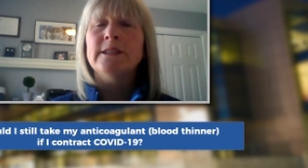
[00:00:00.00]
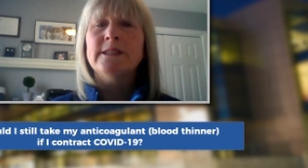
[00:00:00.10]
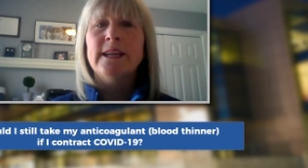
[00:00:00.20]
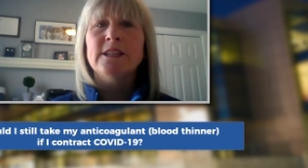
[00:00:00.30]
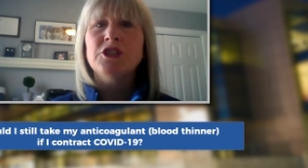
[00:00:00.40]
blood
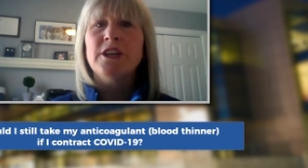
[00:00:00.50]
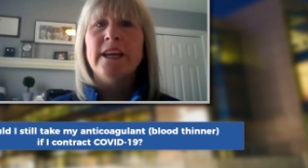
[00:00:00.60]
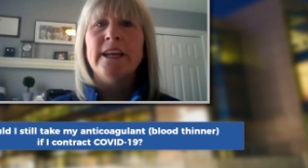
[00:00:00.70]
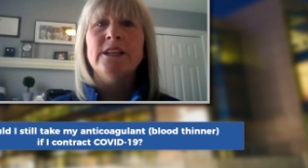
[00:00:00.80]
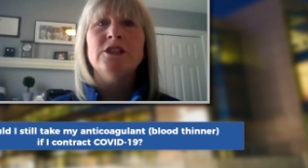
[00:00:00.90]
test
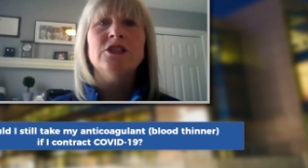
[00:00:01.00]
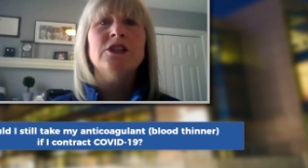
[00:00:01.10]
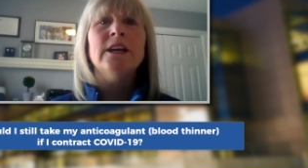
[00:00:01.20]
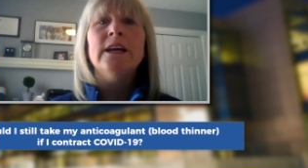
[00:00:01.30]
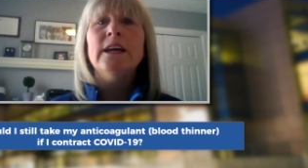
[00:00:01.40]
change
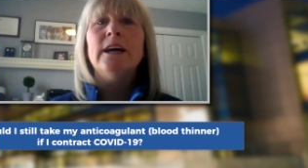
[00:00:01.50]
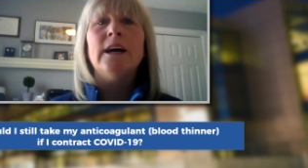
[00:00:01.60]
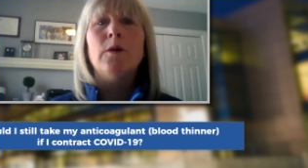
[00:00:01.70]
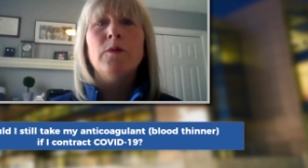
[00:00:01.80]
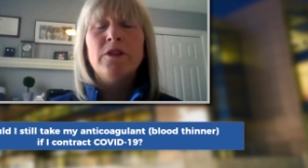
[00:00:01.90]

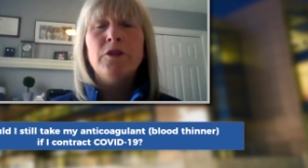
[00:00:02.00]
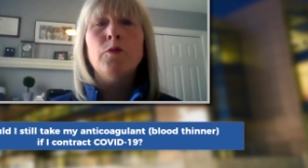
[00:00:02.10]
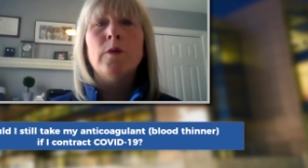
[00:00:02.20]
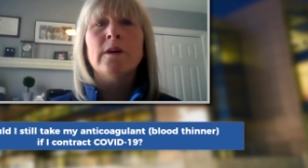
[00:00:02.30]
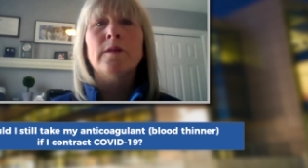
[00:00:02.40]
uh, with
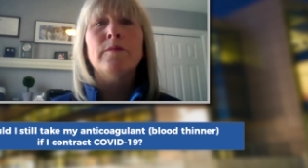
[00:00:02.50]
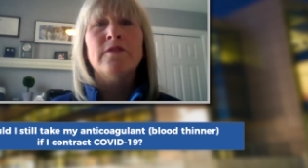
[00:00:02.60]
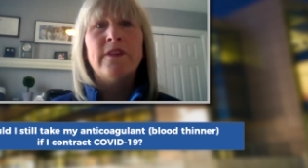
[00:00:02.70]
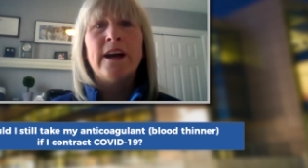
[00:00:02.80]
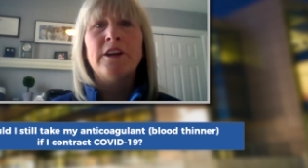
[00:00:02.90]
your
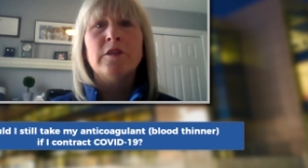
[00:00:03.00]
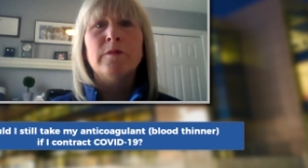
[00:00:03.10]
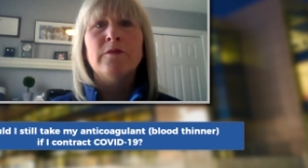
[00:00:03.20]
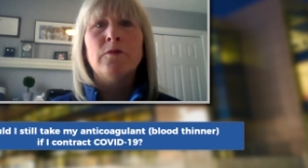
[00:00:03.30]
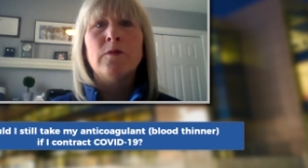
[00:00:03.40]
provider
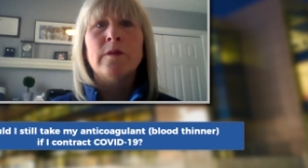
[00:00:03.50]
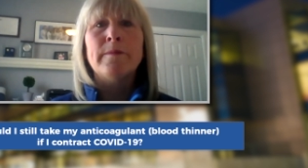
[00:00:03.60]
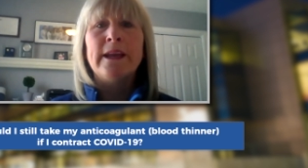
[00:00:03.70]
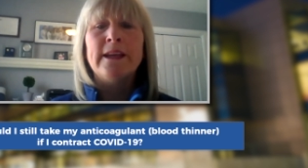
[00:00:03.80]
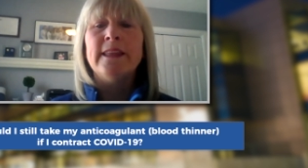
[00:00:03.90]
before
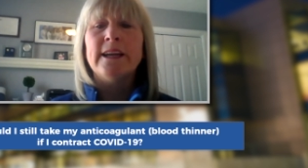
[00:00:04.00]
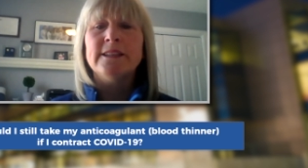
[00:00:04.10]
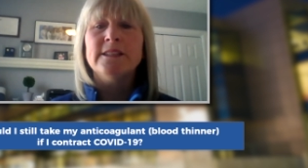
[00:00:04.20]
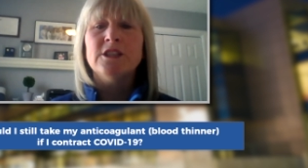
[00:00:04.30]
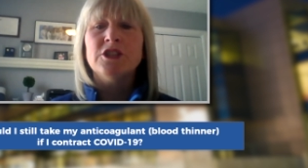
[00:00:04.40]
making that
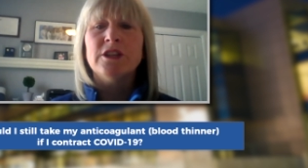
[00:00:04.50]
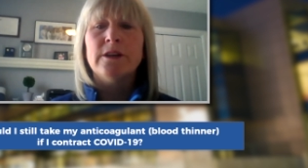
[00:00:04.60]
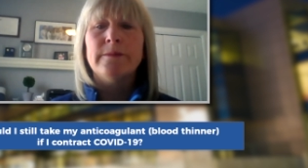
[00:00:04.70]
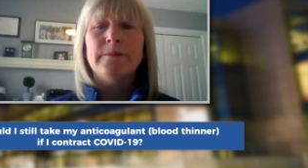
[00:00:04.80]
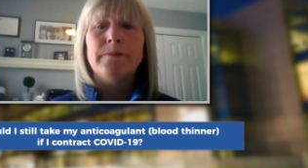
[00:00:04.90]

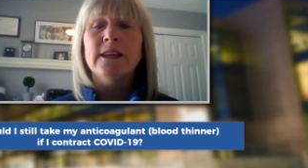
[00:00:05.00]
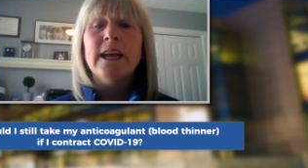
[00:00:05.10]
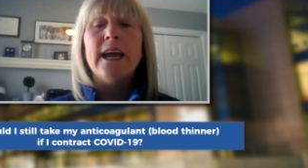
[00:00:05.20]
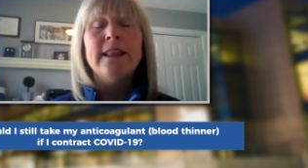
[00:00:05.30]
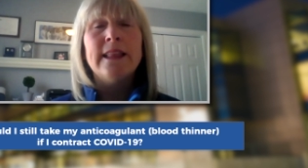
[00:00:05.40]
decision.
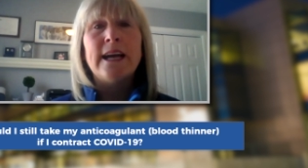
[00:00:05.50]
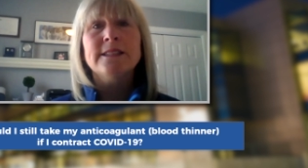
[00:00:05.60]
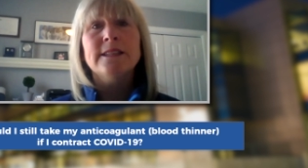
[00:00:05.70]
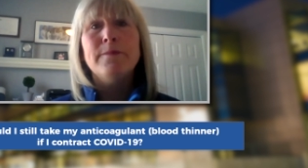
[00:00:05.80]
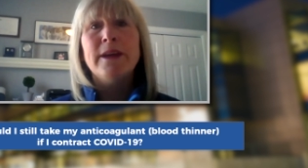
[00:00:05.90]
And
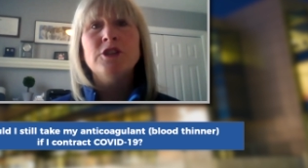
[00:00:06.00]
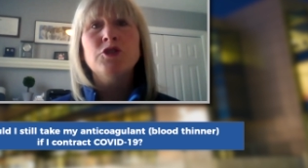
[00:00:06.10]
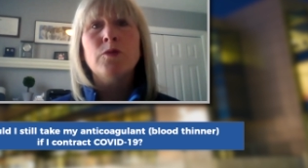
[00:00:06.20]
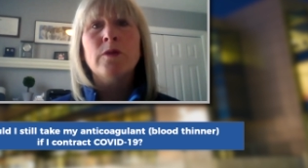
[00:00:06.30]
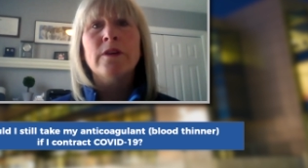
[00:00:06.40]
lastly, make
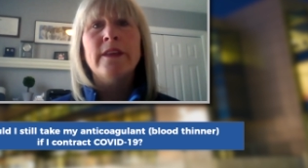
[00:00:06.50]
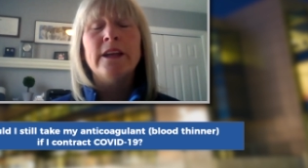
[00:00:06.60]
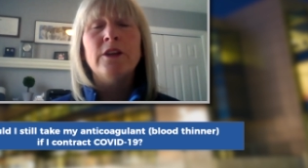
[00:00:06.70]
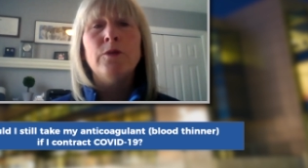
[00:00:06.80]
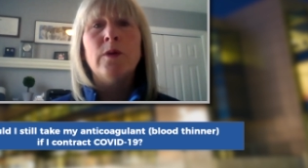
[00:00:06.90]
sure
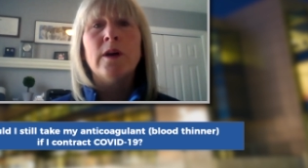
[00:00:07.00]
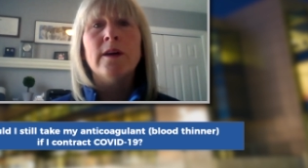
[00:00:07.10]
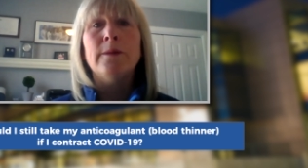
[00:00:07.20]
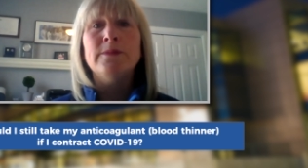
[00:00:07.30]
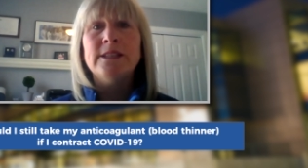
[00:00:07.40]
that you are
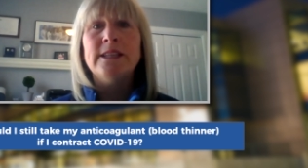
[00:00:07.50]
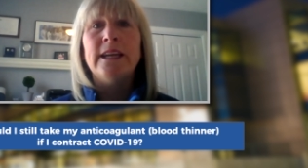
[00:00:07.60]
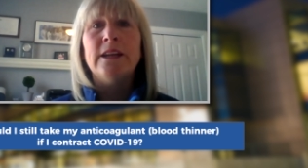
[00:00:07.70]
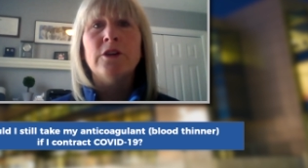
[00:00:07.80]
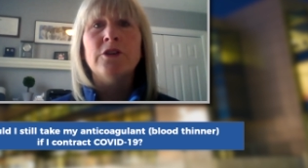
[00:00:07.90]
up to
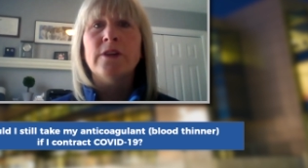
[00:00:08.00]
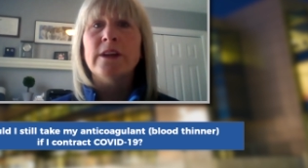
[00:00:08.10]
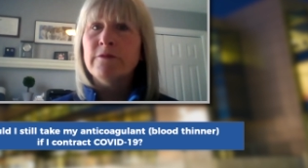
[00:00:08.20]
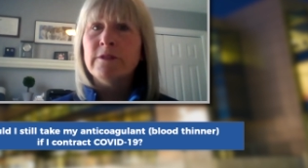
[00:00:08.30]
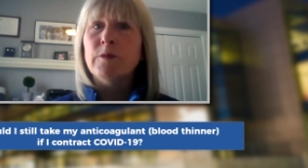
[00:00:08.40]
date on your
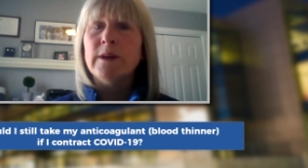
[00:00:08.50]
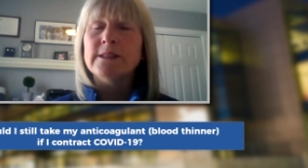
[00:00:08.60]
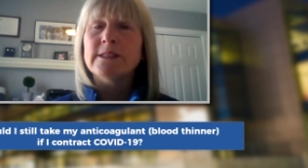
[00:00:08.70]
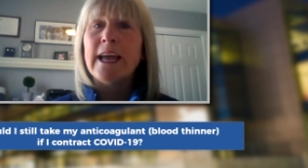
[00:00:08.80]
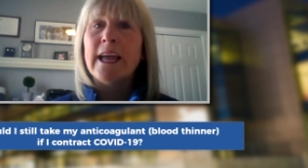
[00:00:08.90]

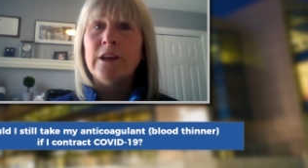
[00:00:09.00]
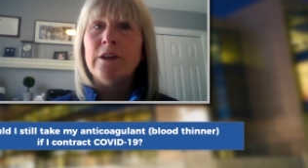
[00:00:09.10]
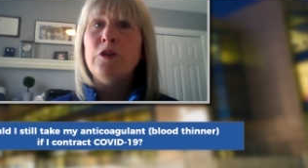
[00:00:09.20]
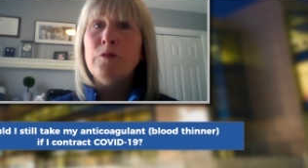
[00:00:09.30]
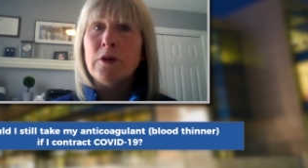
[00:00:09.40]
influenza and
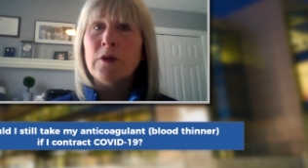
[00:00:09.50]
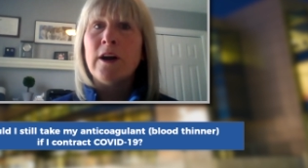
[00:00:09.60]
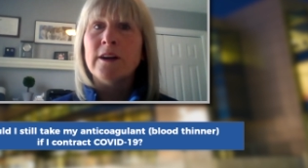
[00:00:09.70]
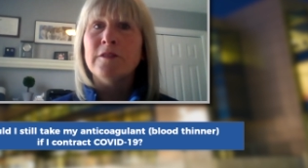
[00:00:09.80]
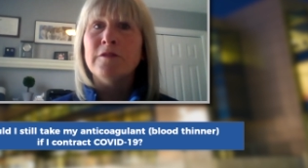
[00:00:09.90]

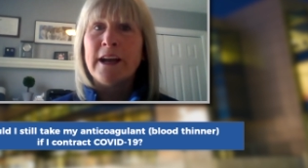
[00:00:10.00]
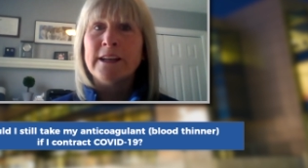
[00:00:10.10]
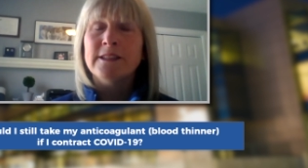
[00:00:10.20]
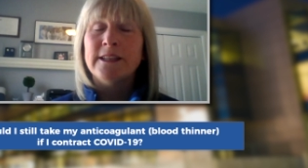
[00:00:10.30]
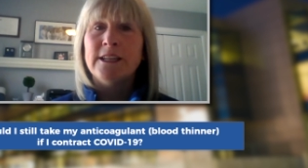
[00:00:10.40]
pneumococcal
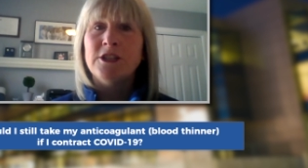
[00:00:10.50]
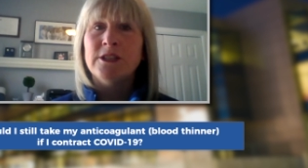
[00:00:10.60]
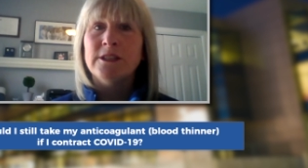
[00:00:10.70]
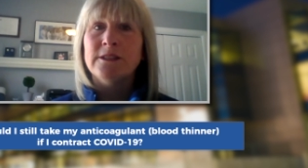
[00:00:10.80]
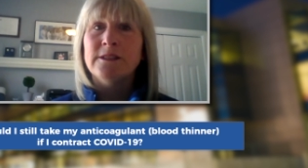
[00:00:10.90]

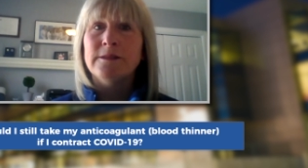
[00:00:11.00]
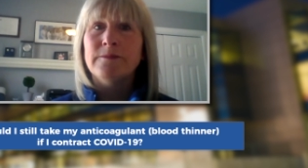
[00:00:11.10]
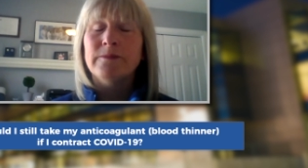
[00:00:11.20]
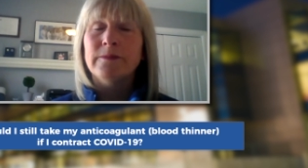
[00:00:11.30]
vaccinations.